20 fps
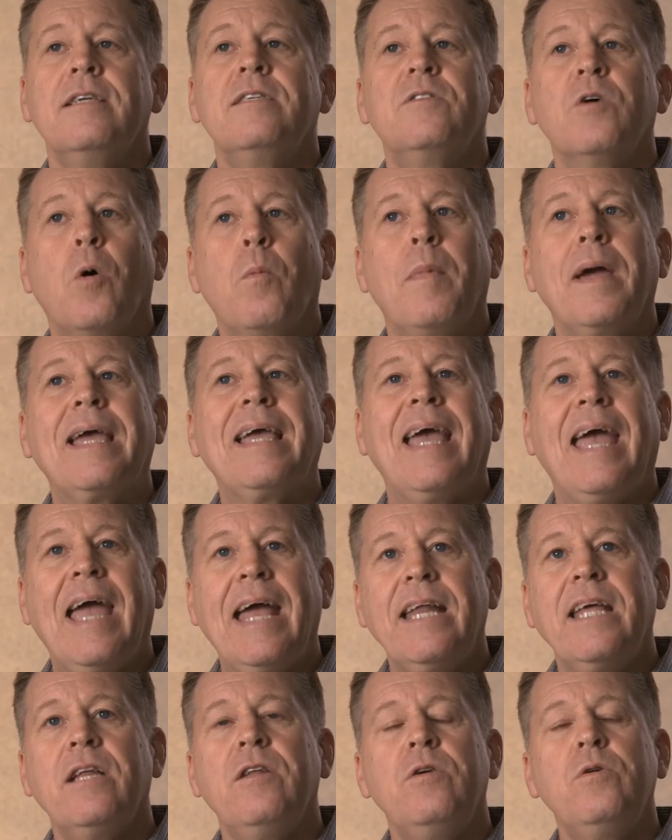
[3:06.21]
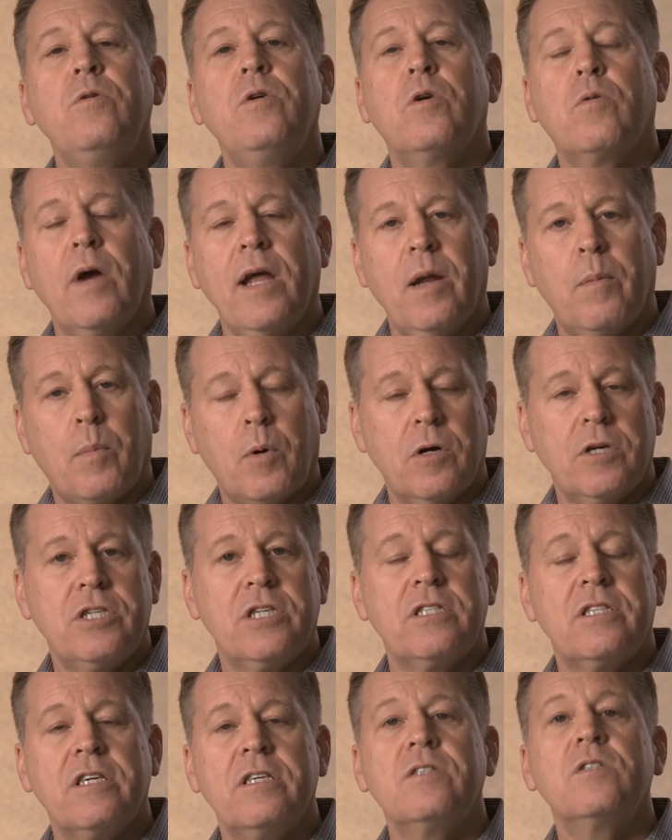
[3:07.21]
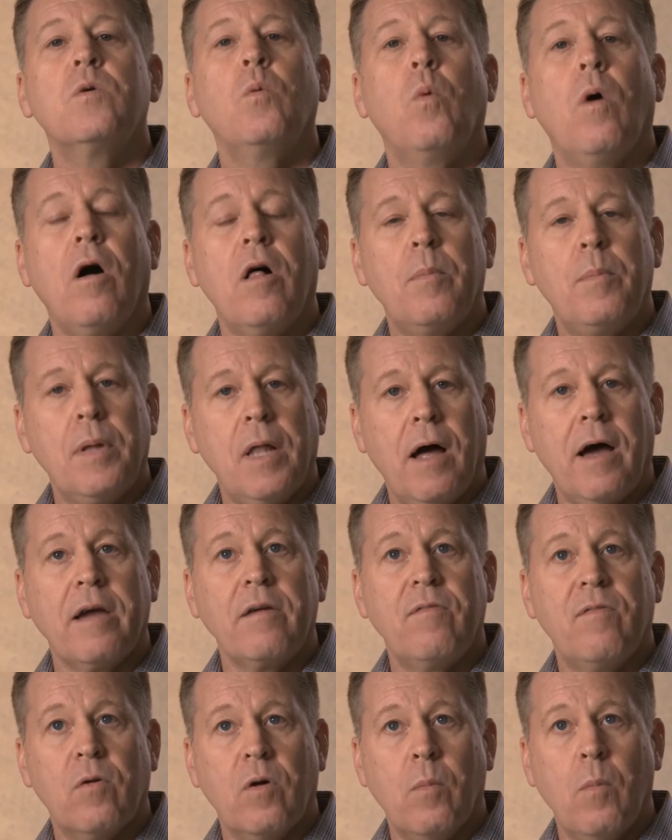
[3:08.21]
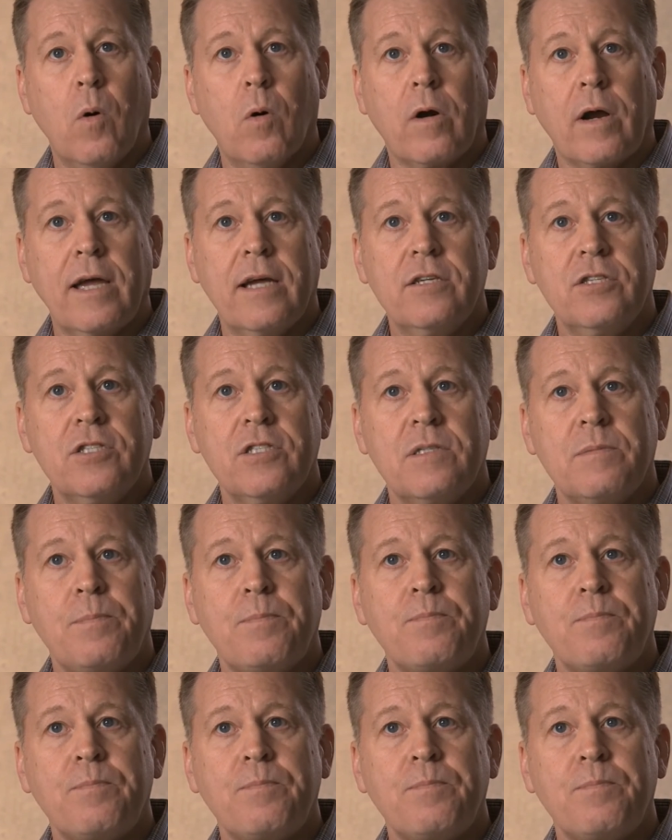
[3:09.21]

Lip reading: Don't make any new credit purchases while applying for a mortgage.